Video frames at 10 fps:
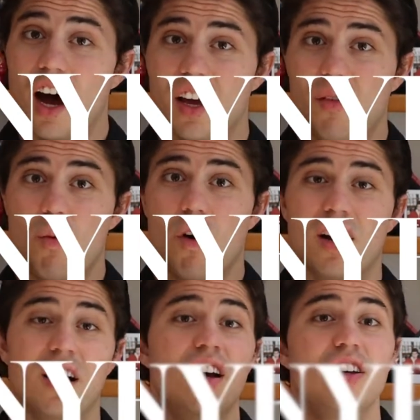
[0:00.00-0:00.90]
Hi
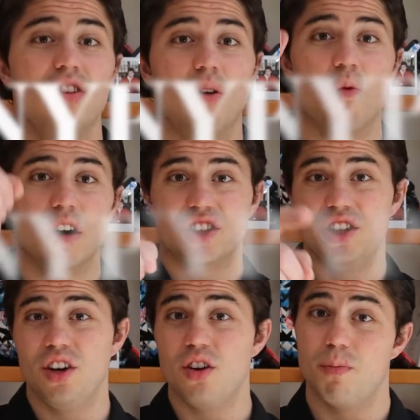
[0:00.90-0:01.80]
everyone, you are
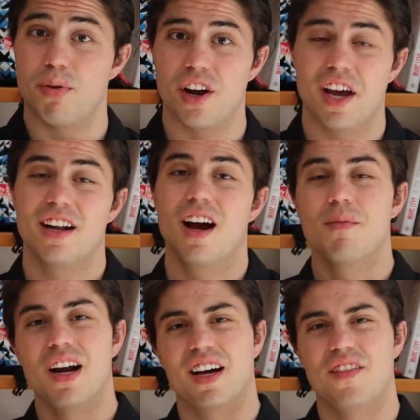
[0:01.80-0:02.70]
watching New You Project.
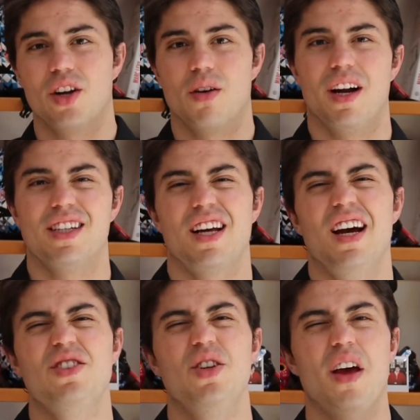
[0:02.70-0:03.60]
I'm Alejandro Lloveras
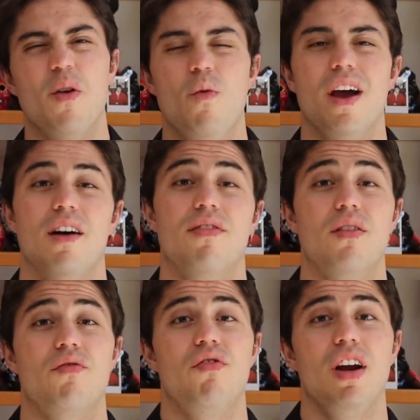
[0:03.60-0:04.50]
and today we have
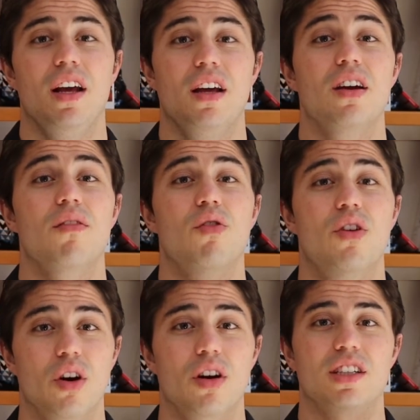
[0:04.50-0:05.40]
a really
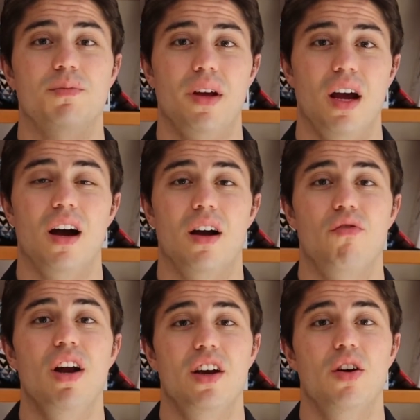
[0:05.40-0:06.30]
good a
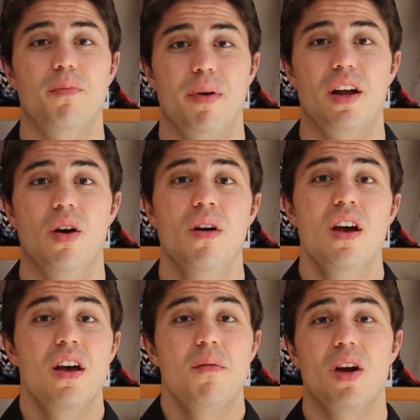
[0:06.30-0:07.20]
really good video
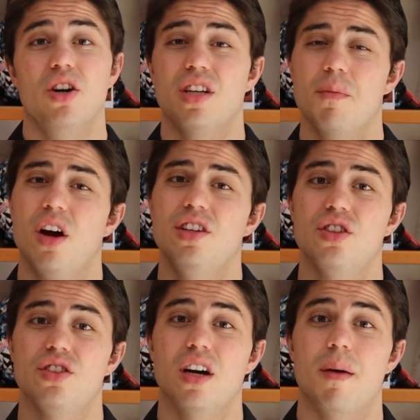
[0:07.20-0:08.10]
because I'm going
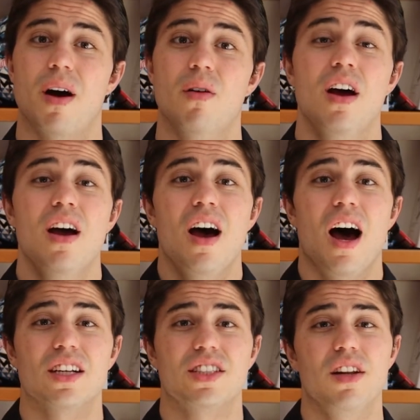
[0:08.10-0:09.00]
to talk about
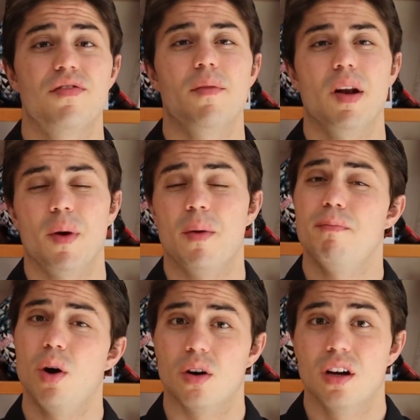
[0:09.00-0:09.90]
a
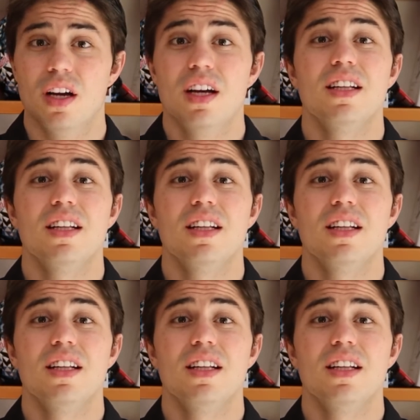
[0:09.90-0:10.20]
self-development book.